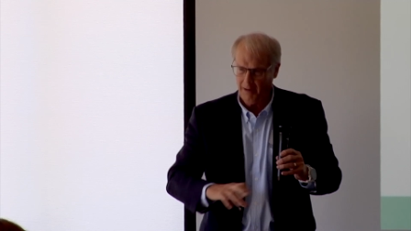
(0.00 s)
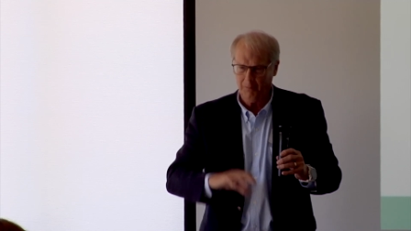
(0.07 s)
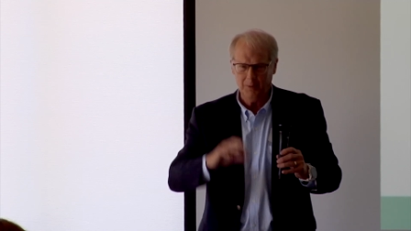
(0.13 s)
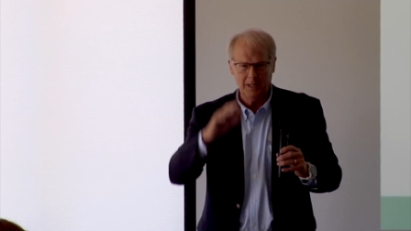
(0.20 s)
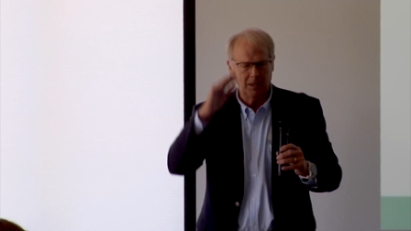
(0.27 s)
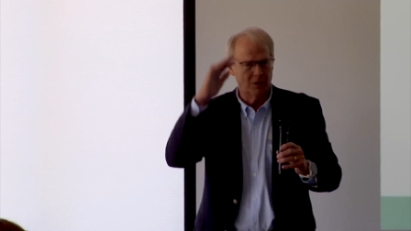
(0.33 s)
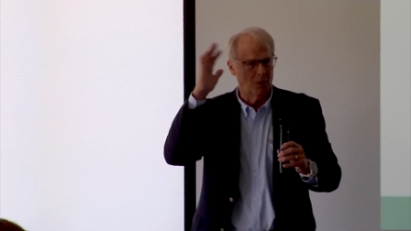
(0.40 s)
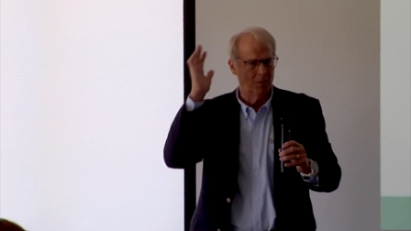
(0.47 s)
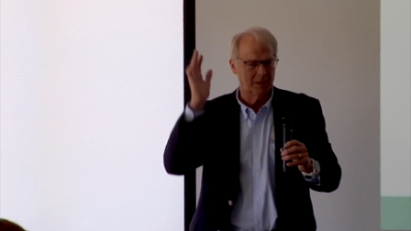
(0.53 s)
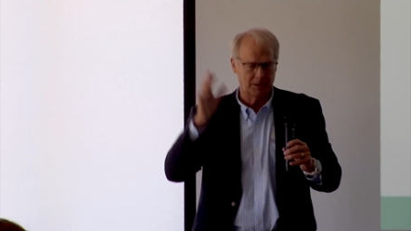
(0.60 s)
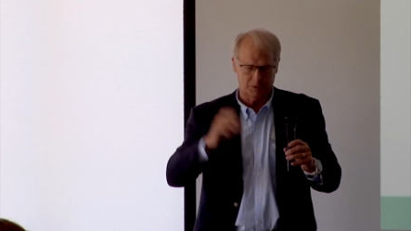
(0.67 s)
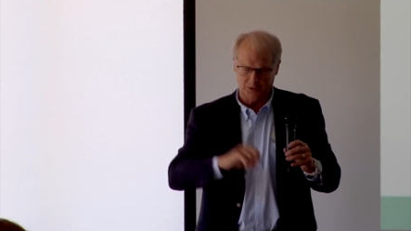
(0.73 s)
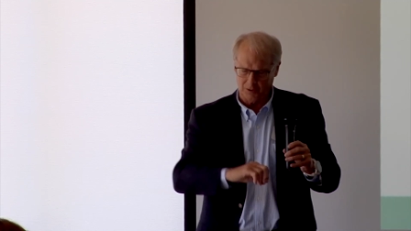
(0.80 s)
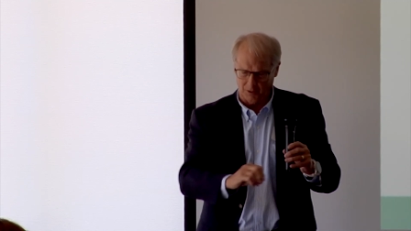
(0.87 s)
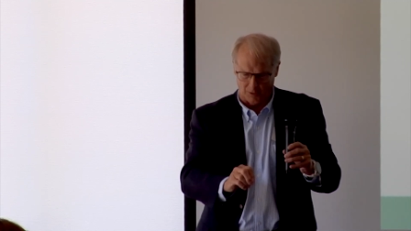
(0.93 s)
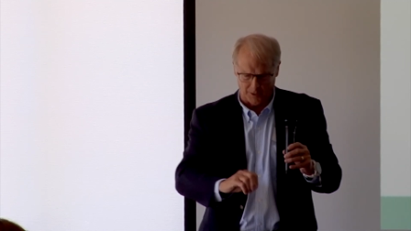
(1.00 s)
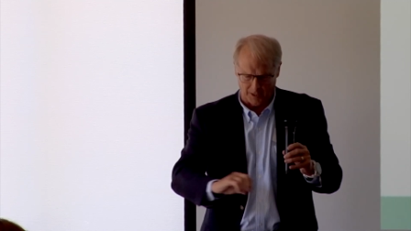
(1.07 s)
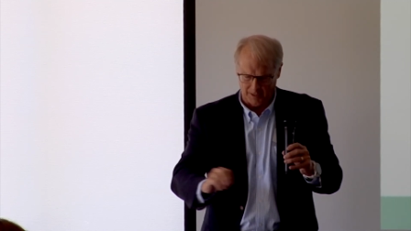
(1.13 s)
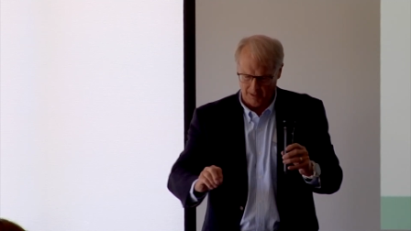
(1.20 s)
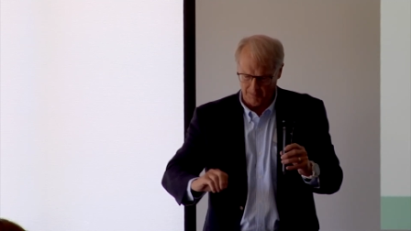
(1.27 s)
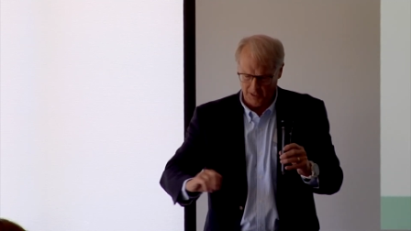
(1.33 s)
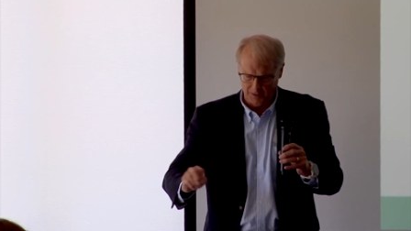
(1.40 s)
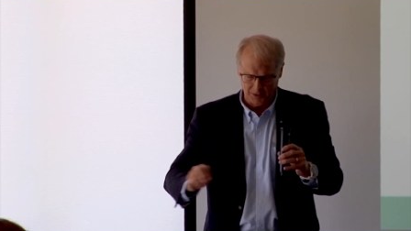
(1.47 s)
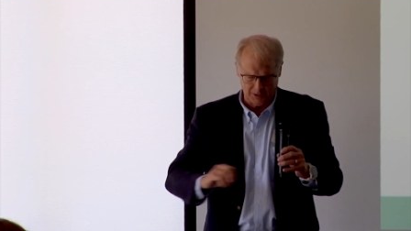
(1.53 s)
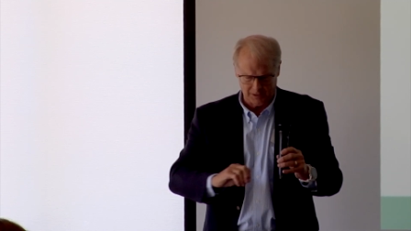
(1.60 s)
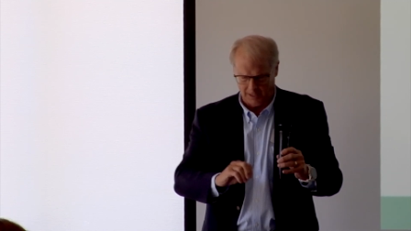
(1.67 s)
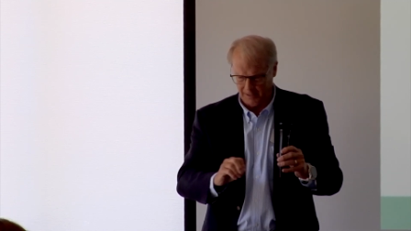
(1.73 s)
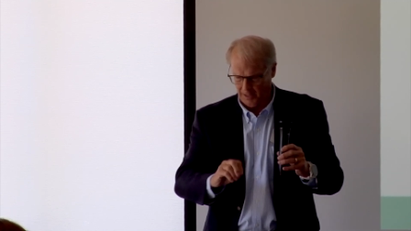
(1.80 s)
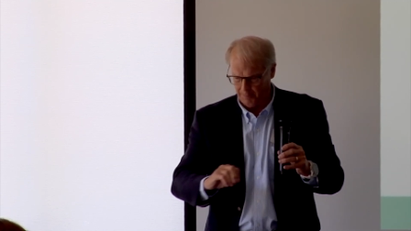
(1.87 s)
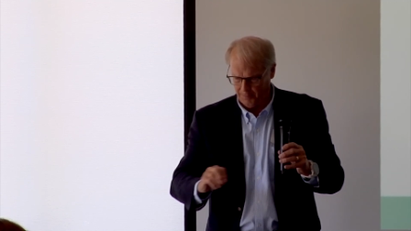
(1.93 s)
We didn't know what was going on. I mean, he was just
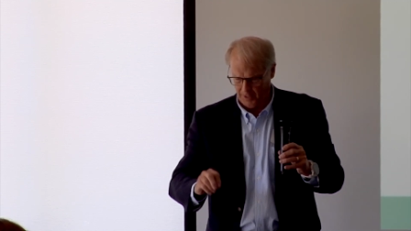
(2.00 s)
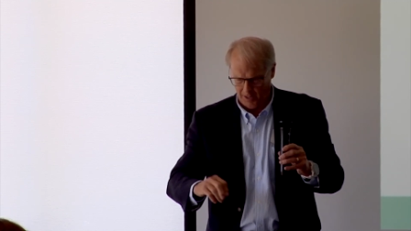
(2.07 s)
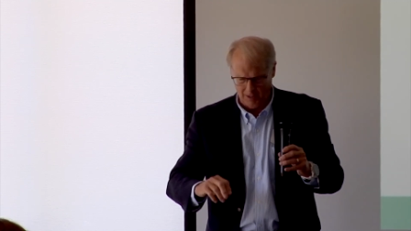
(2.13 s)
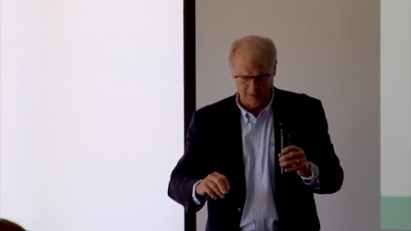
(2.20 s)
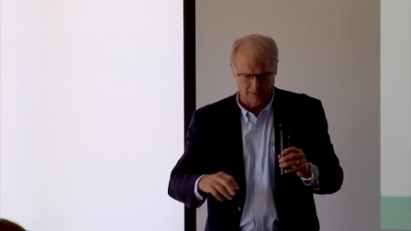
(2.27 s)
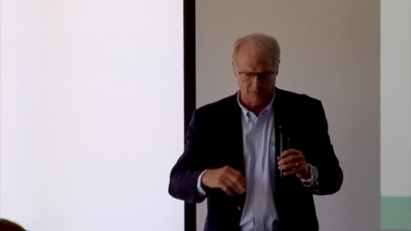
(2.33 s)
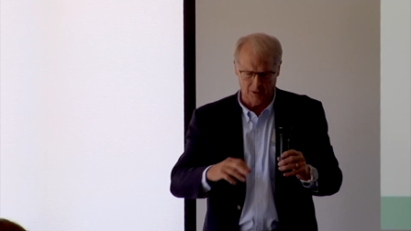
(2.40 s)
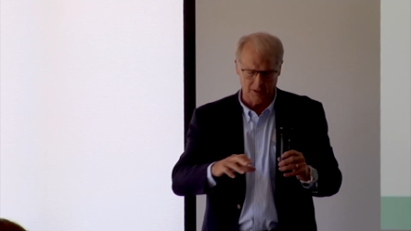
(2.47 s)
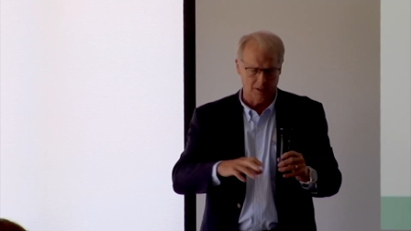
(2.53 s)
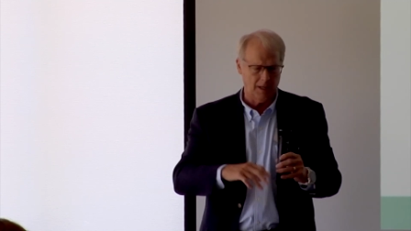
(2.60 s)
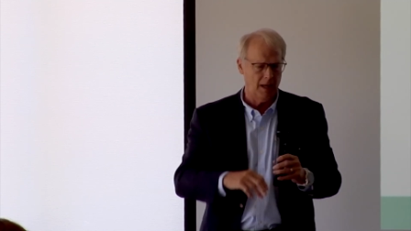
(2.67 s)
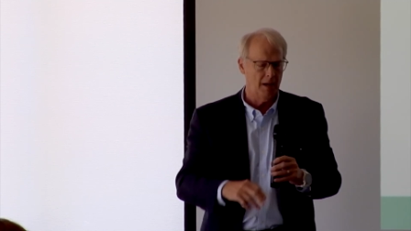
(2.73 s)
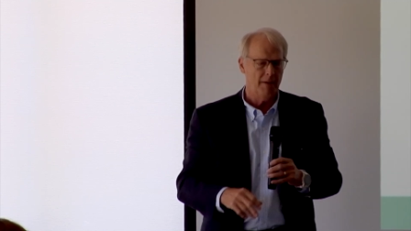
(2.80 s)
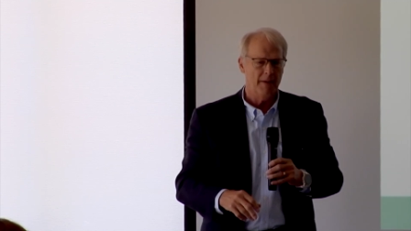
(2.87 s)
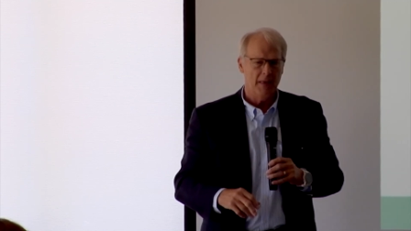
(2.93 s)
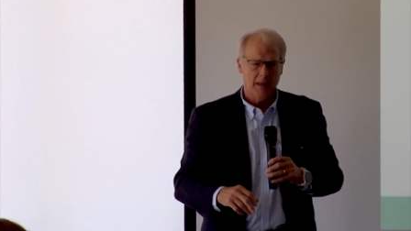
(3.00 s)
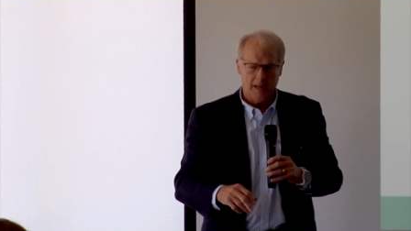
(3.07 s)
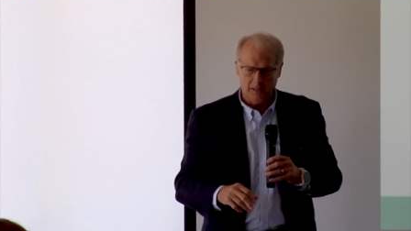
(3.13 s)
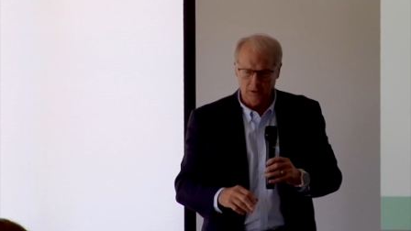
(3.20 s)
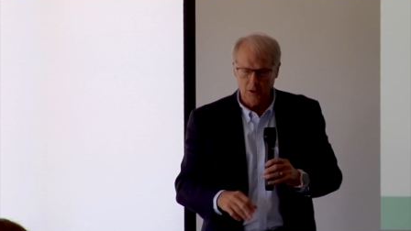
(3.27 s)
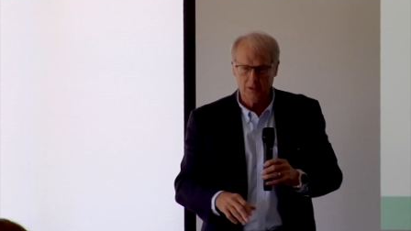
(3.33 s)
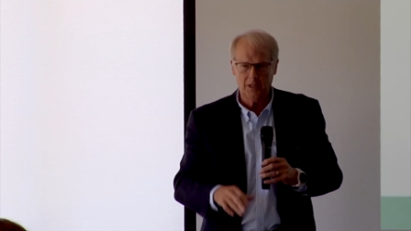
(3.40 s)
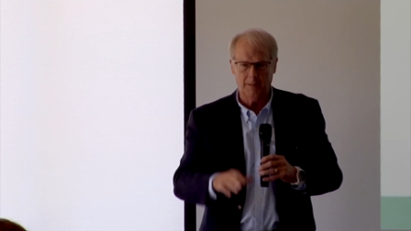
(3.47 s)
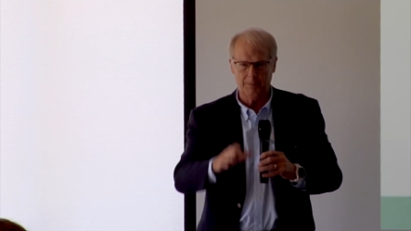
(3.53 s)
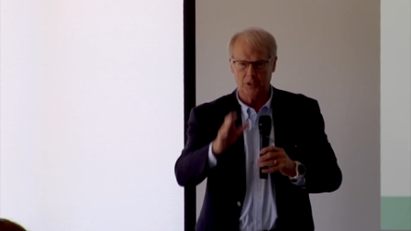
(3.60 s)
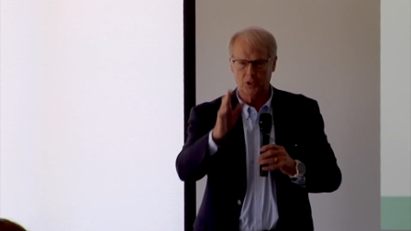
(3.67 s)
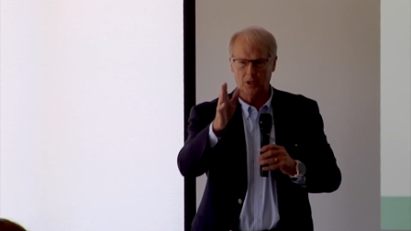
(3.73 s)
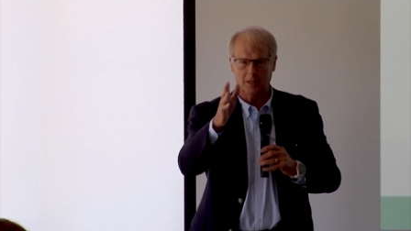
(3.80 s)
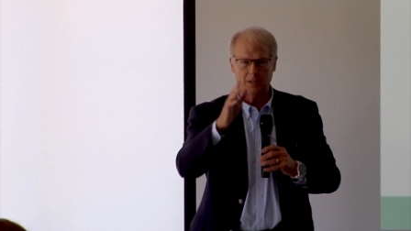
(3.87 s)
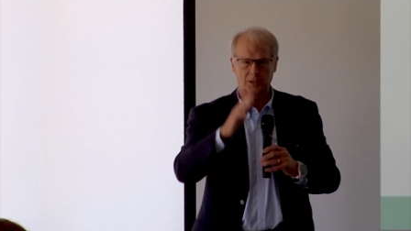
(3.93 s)
like up there and looking down. He looked up at
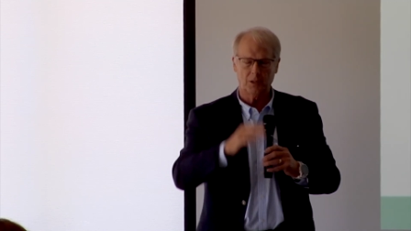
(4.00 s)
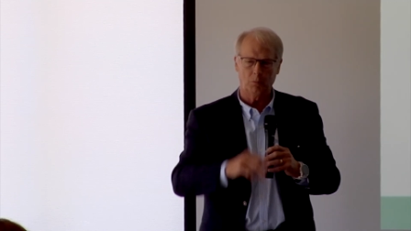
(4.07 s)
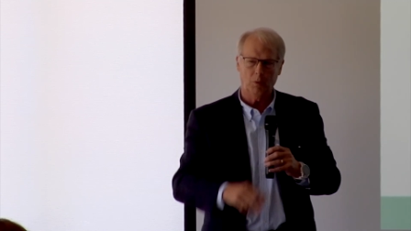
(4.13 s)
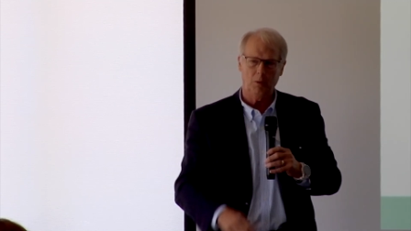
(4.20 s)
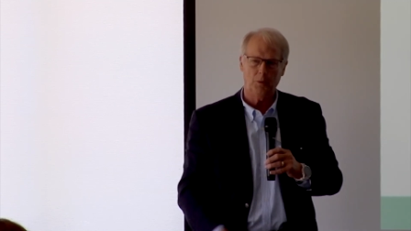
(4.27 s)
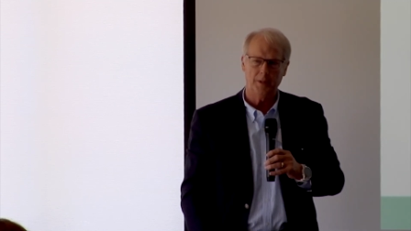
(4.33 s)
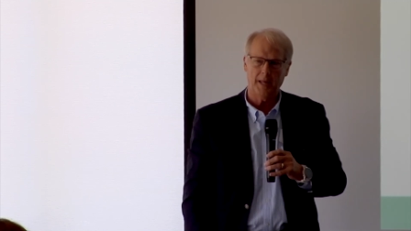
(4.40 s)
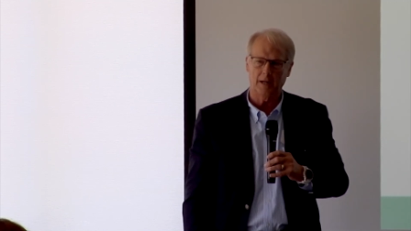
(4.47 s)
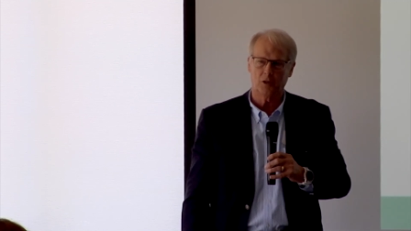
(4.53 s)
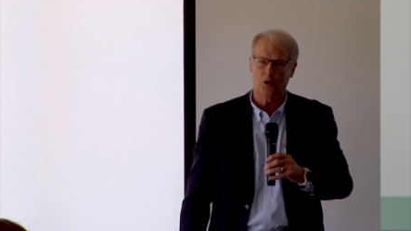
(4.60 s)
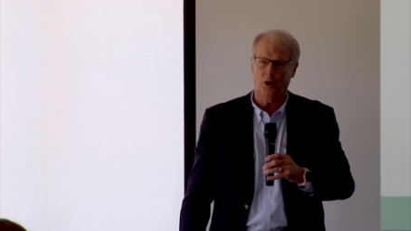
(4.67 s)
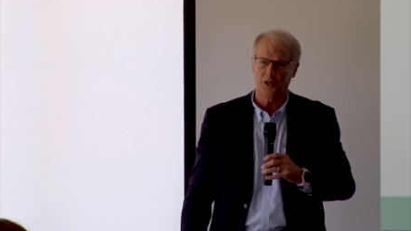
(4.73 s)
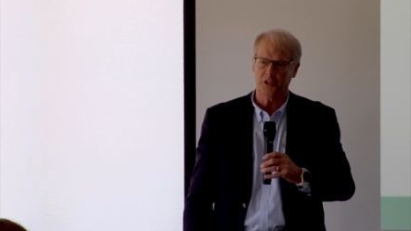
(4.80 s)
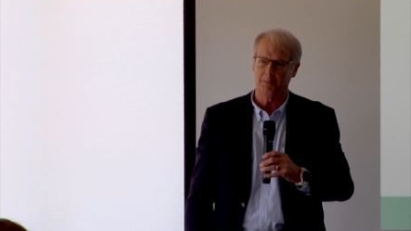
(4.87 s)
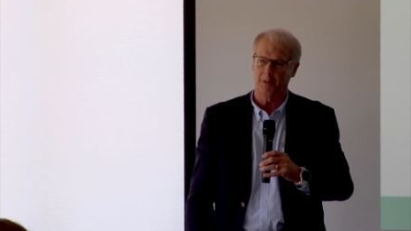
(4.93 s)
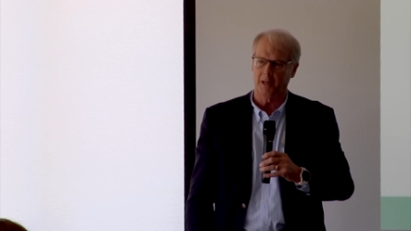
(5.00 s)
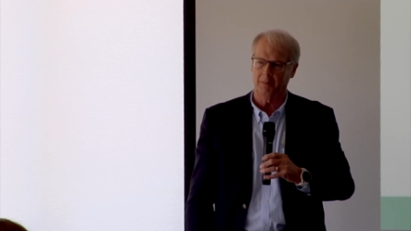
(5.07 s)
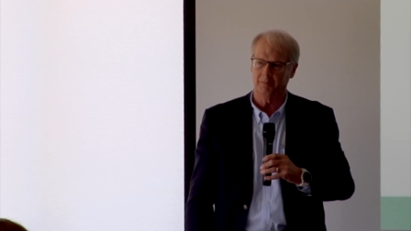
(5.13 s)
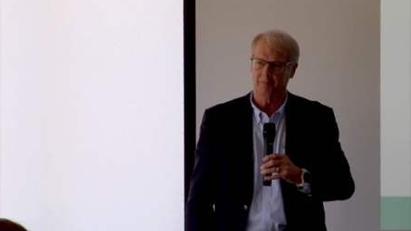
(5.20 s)
Chuck and he said, what will that cost me?